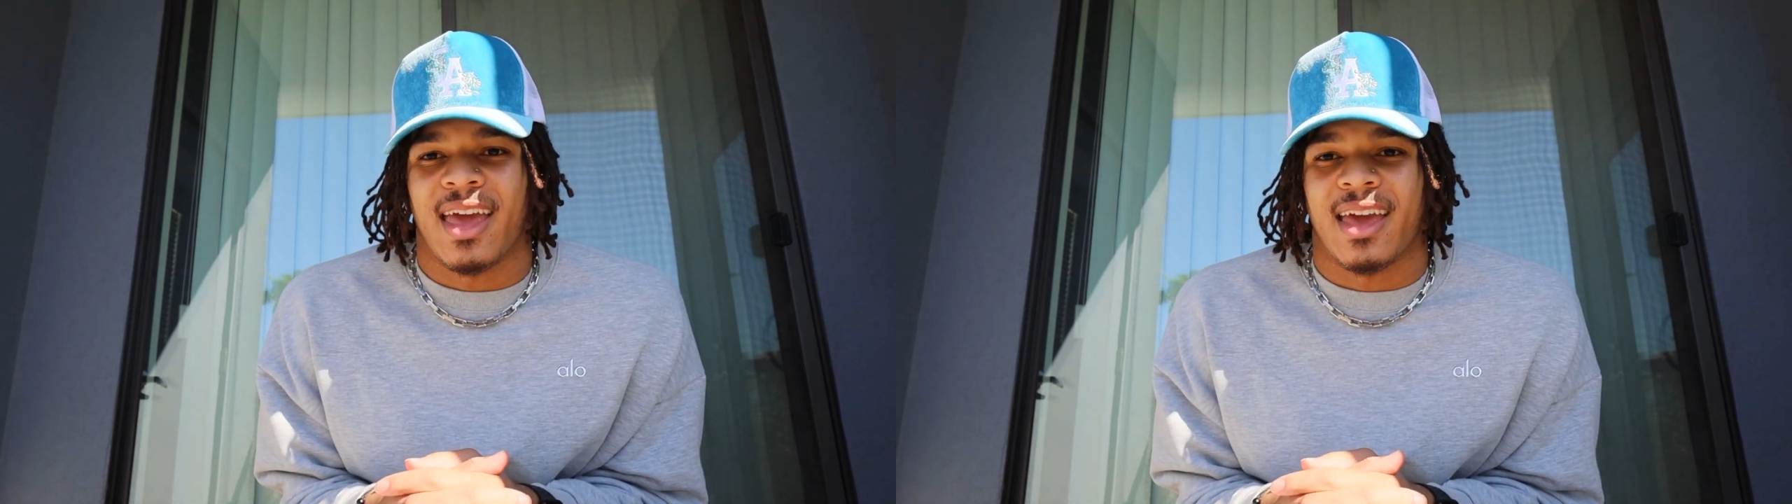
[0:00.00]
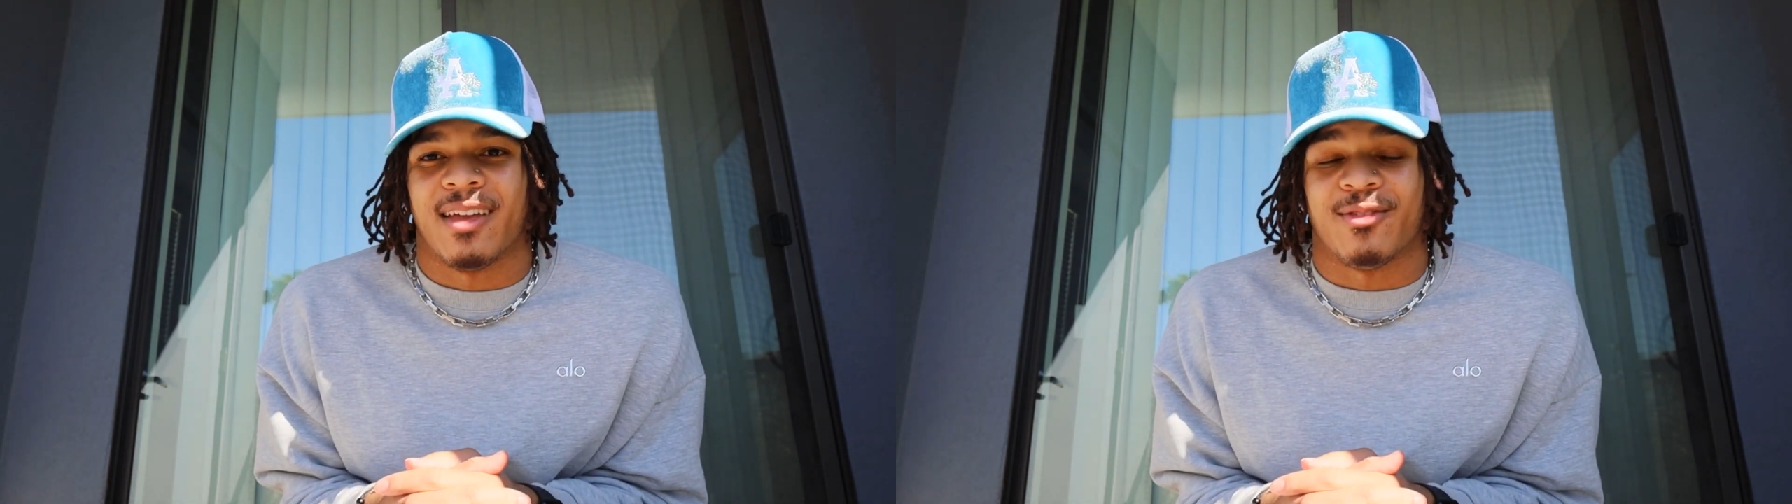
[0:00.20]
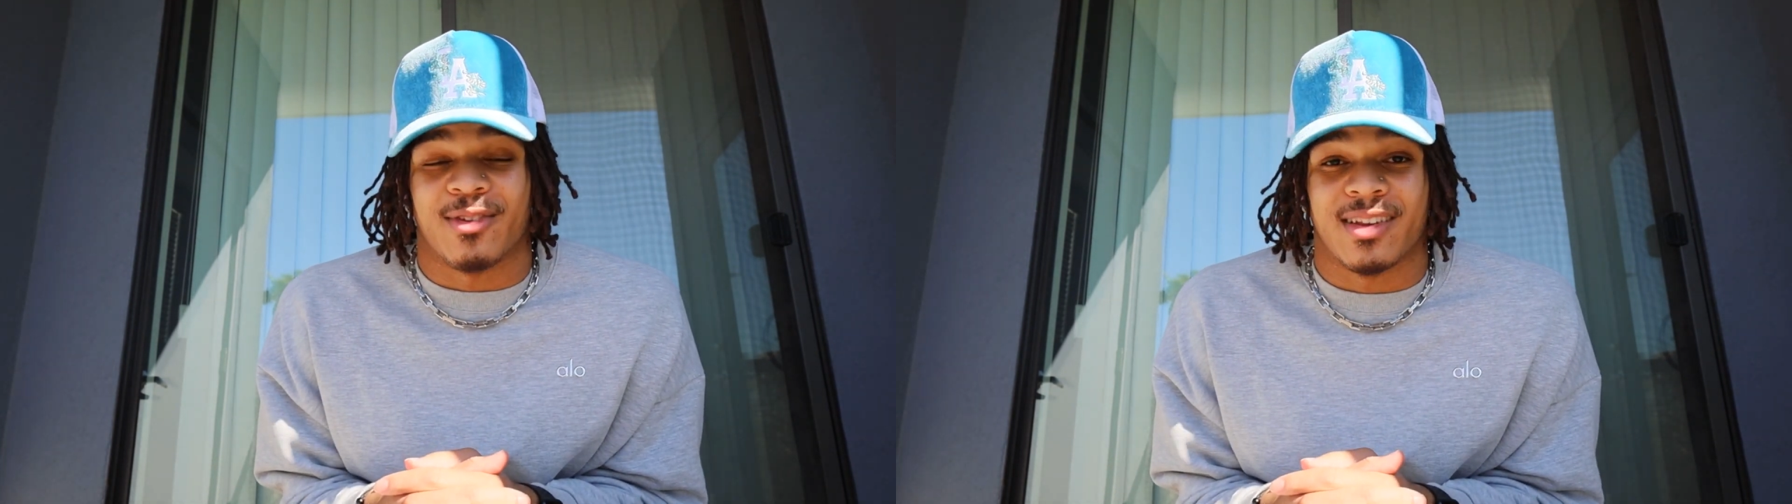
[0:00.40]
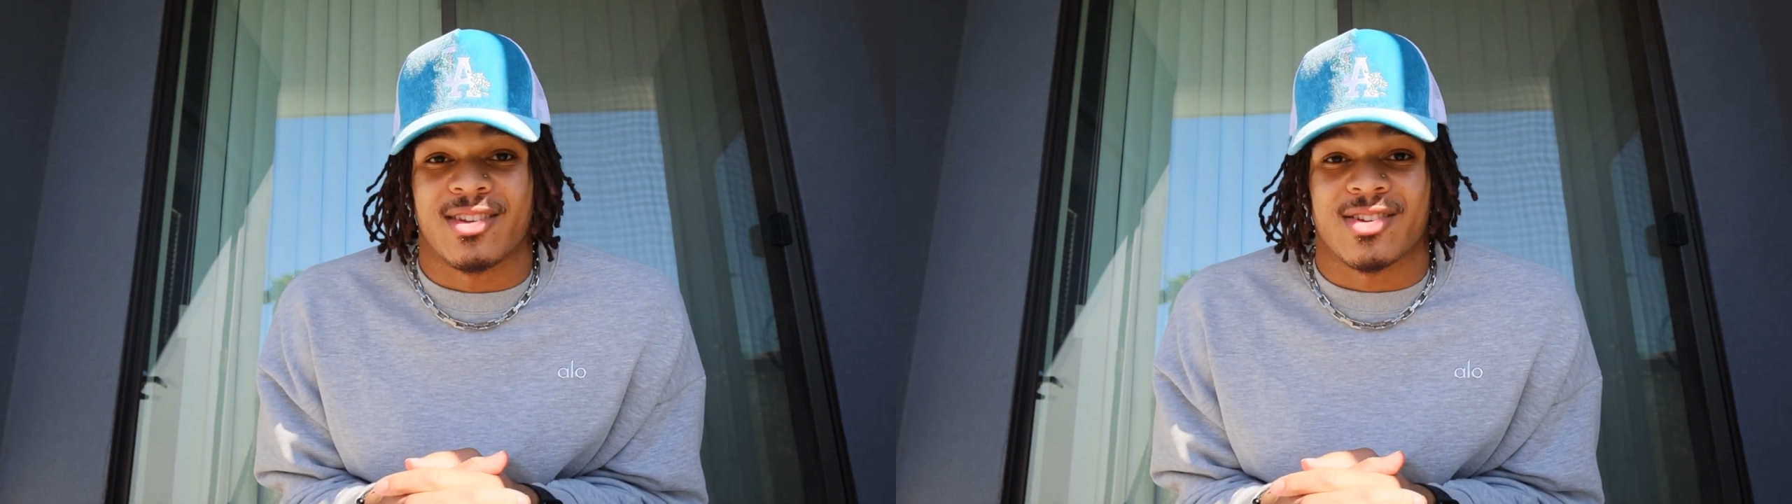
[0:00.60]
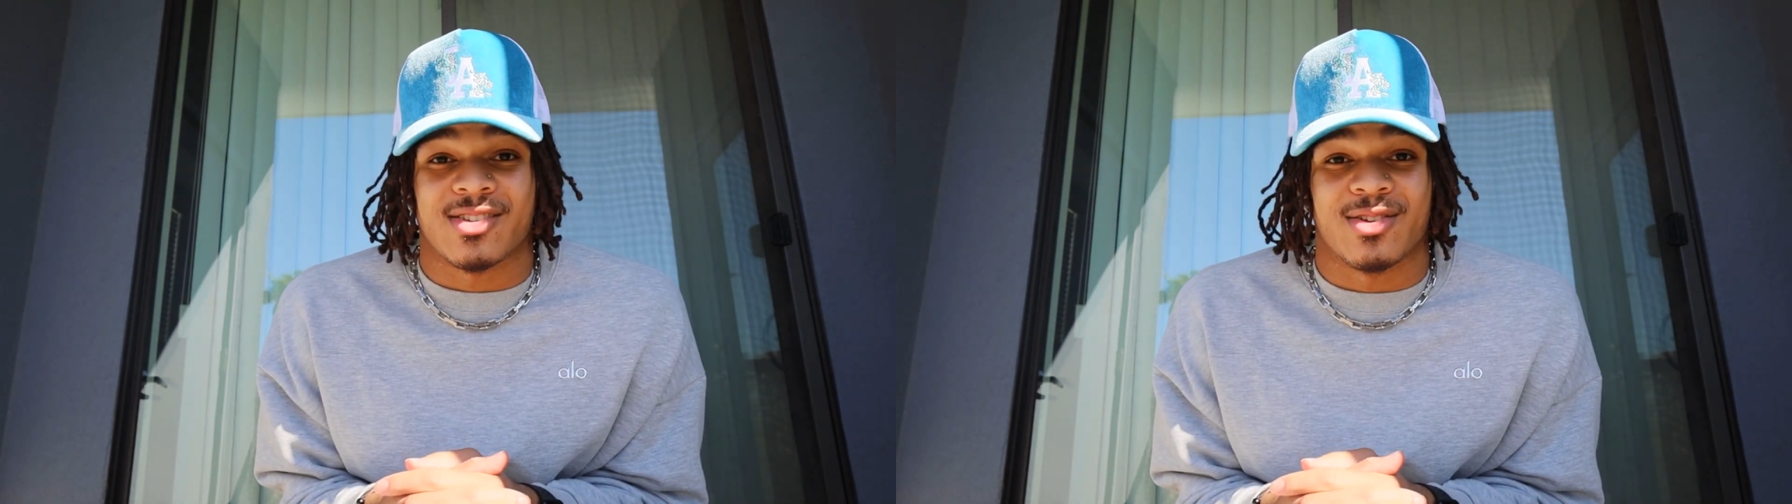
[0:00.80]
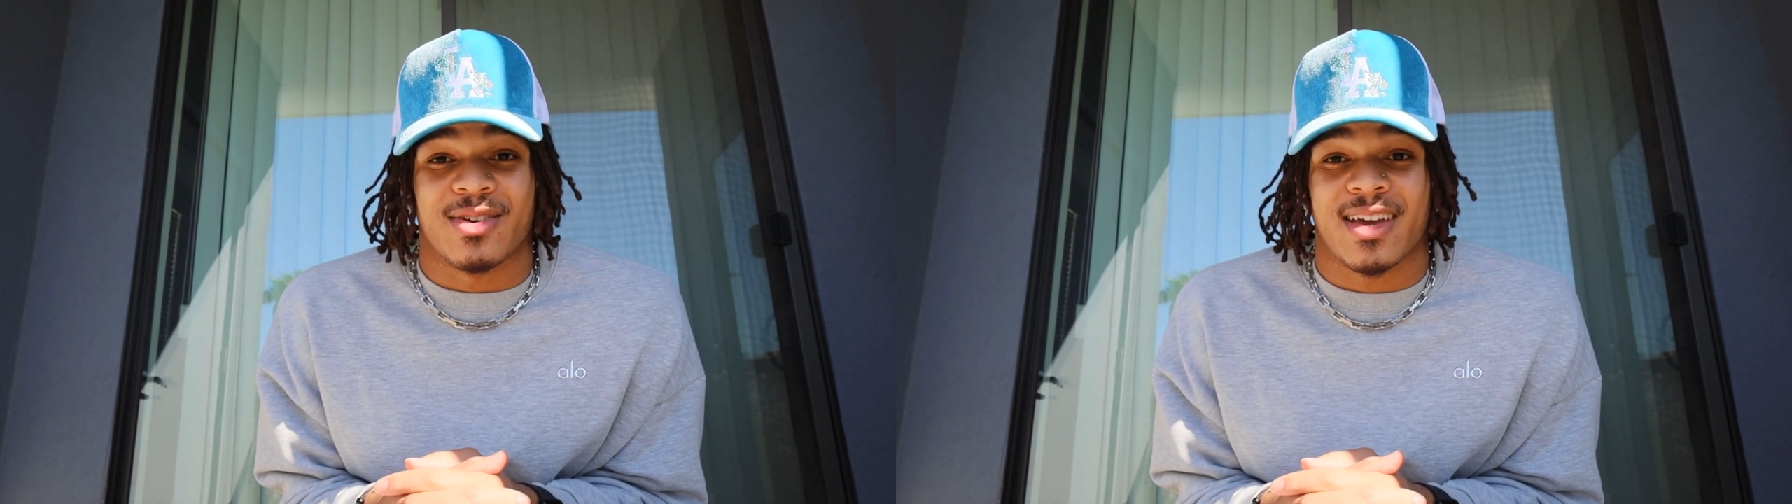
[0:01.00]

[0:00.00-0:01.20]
And really just go